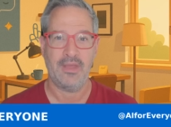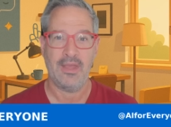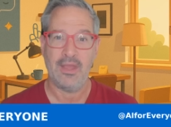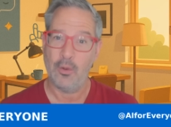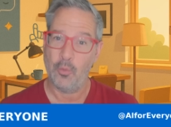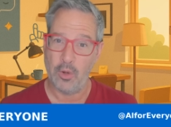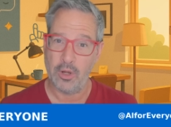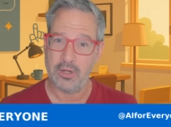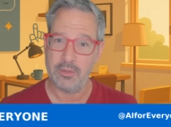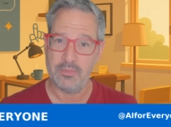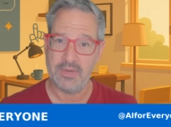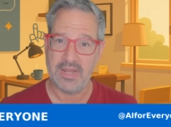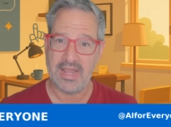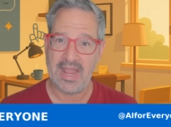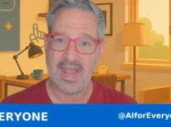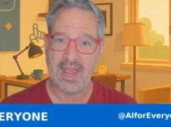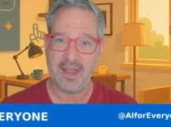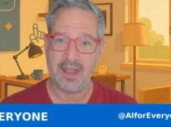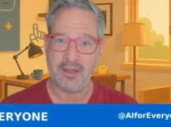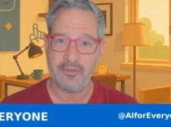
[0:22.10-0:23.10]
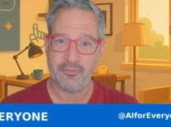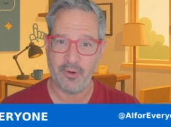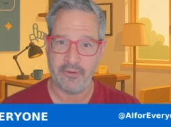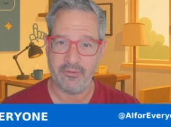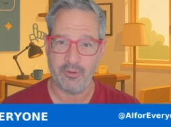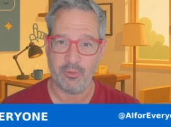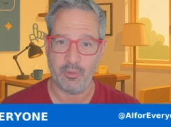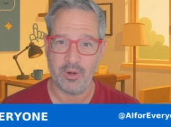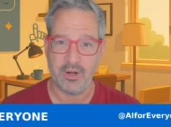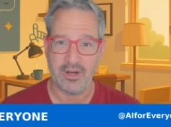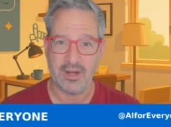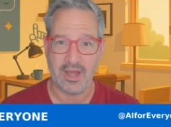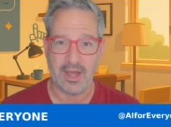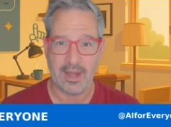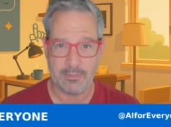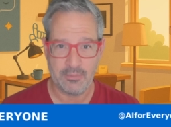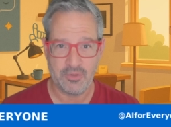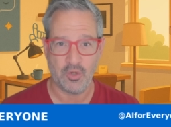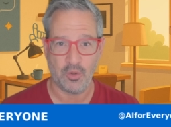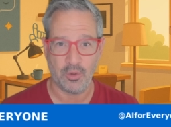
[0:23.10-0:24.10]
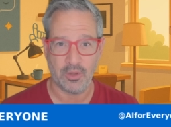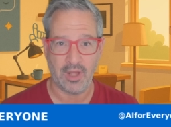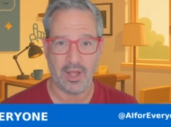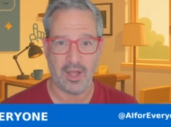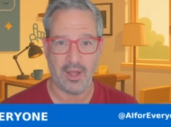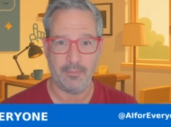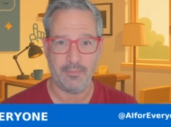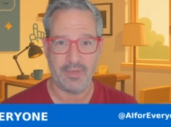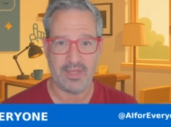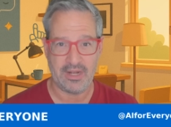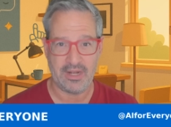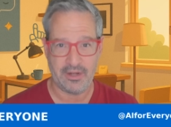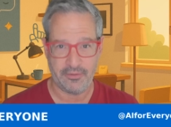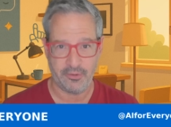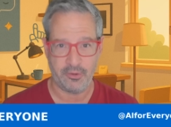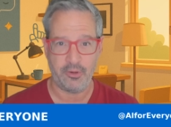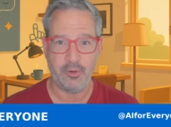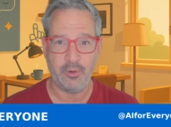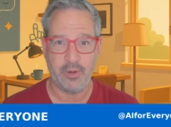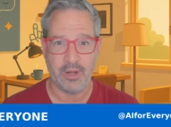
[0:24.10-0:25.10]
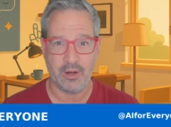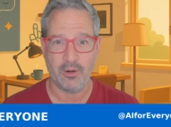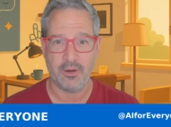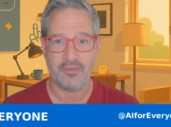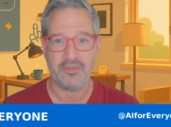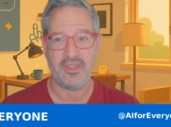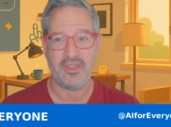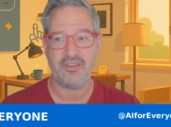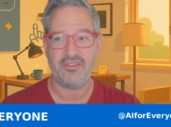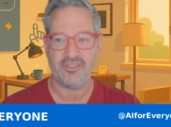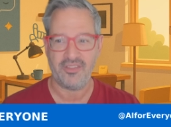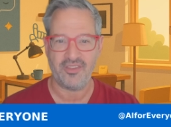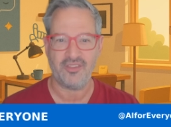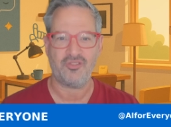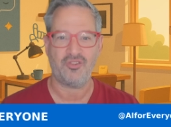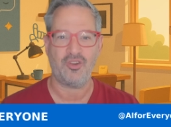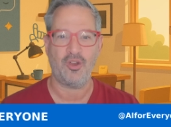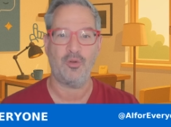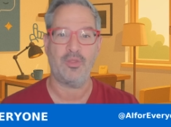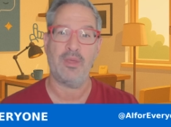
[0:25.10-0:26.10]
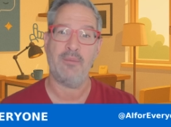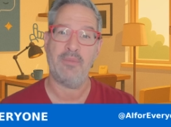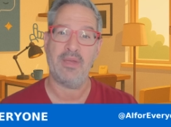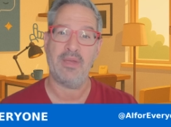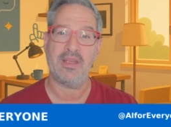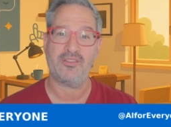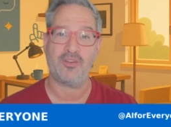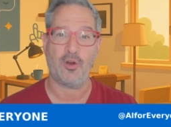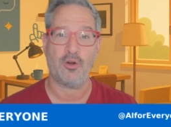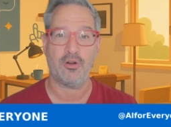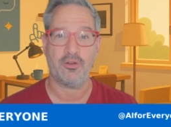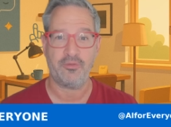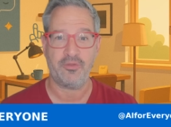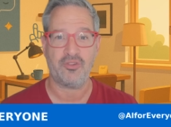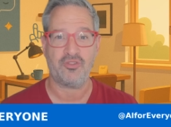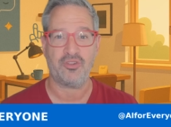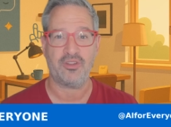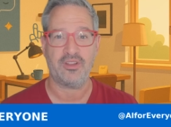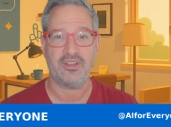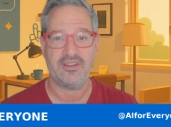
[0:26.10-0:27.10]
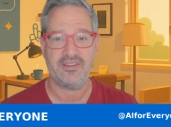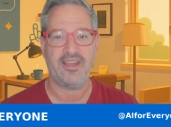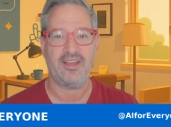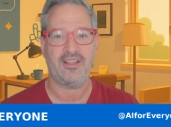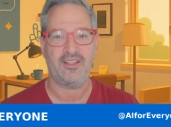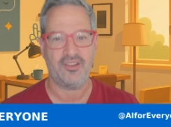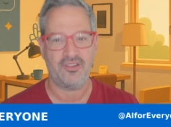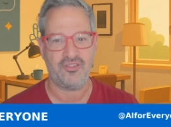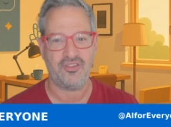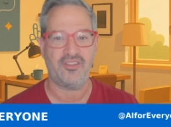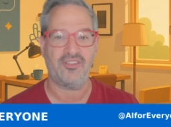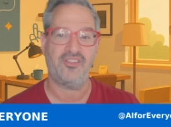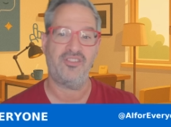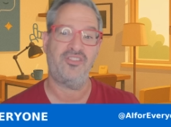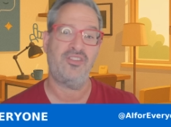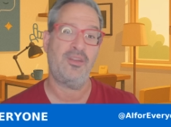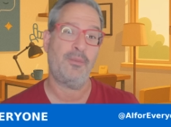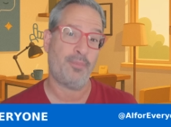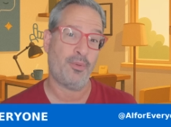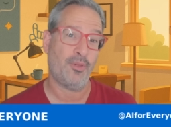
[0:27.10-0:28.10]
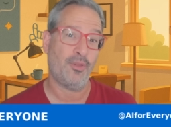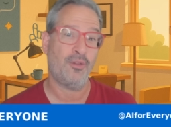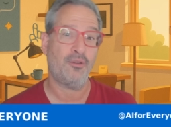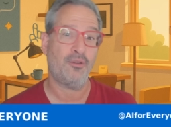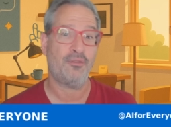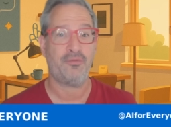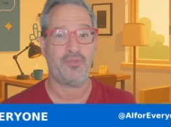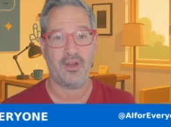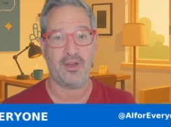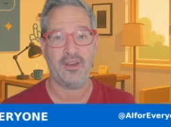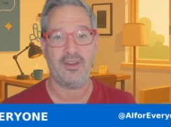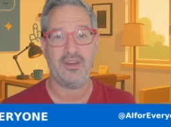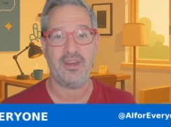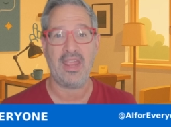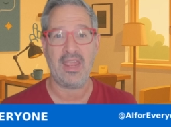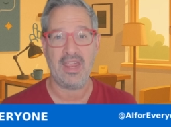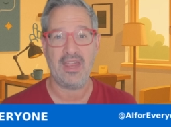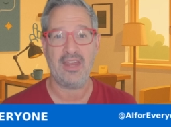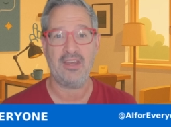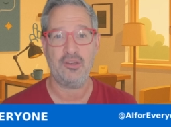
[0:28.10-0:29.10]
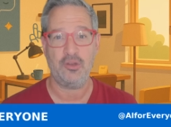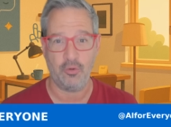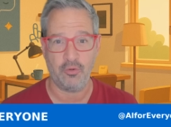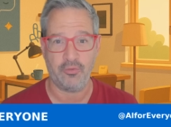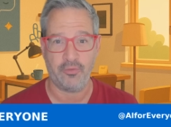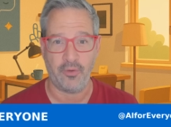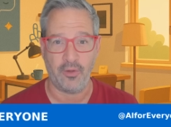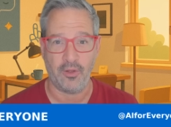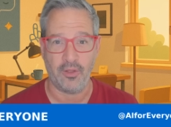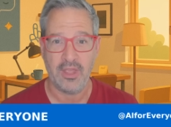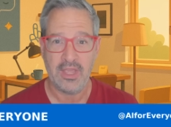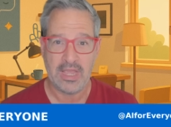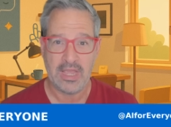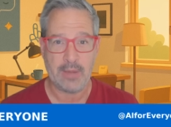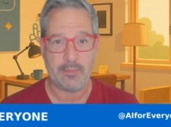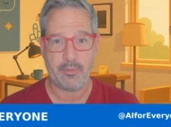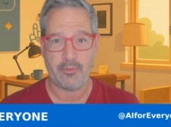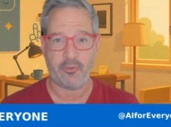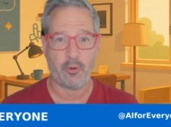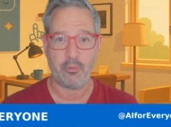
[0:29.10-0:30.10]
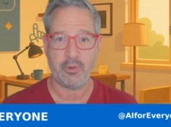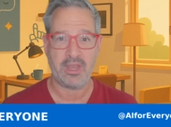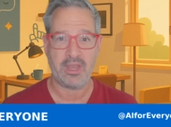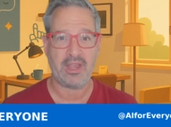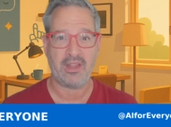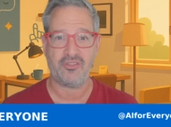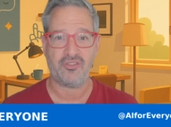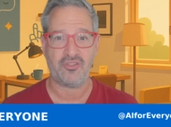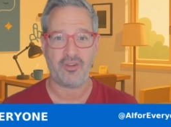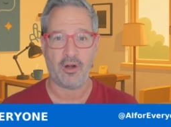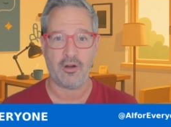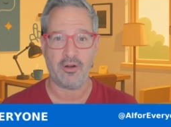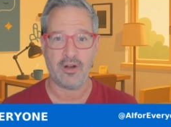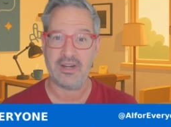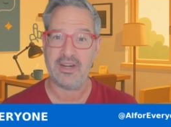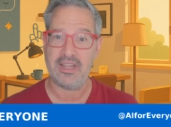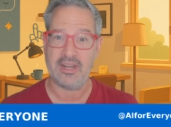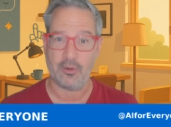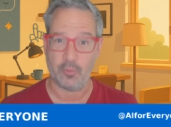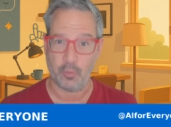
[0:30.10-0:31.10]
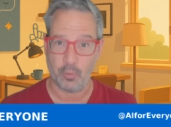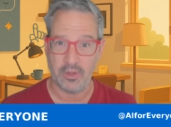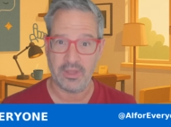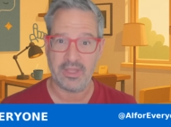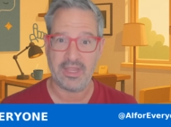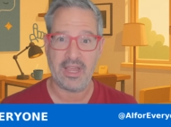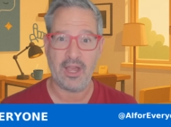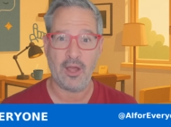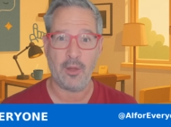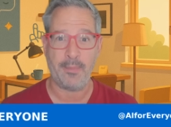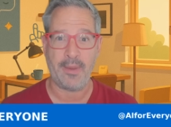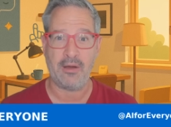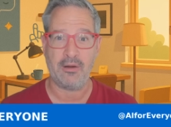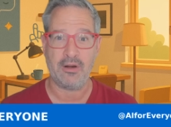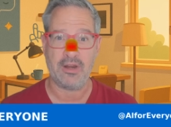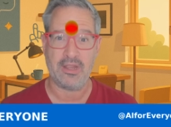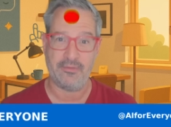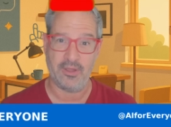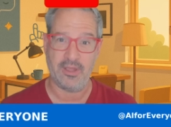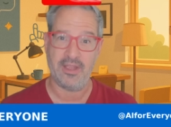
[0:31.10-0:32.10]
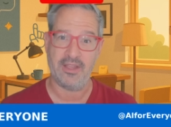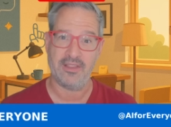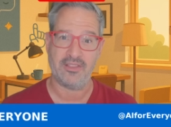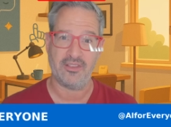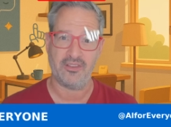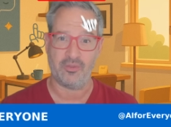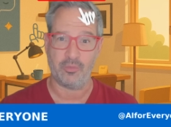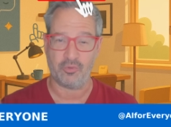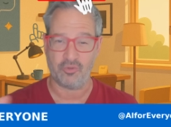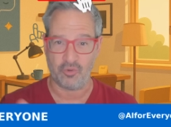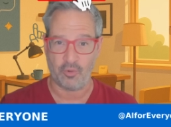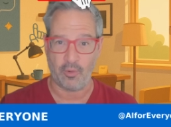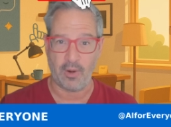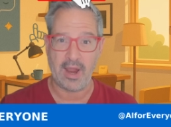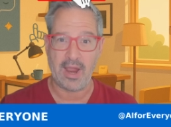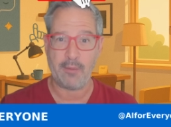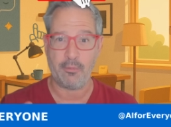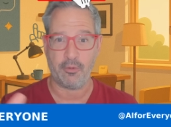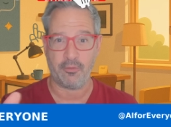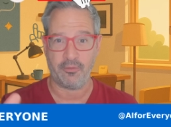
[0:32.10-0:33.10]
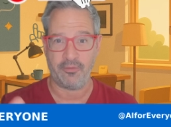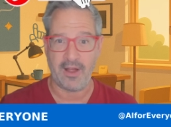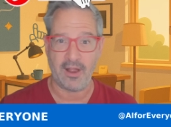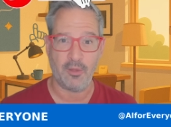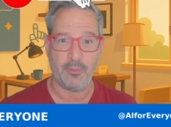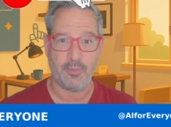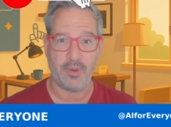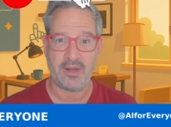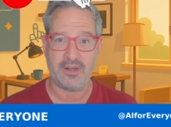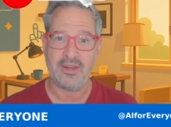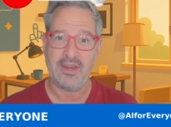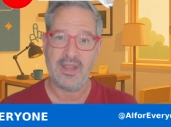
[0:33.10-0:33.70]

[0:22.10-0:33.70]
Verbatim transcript: Welcome to AI for Everyone. I'm Joel Comm, and if you're new here, this is the show that makes artificial intelligence simple, fun, and useful. And before we get started, it'll really help out if you hit the subscribe or follow button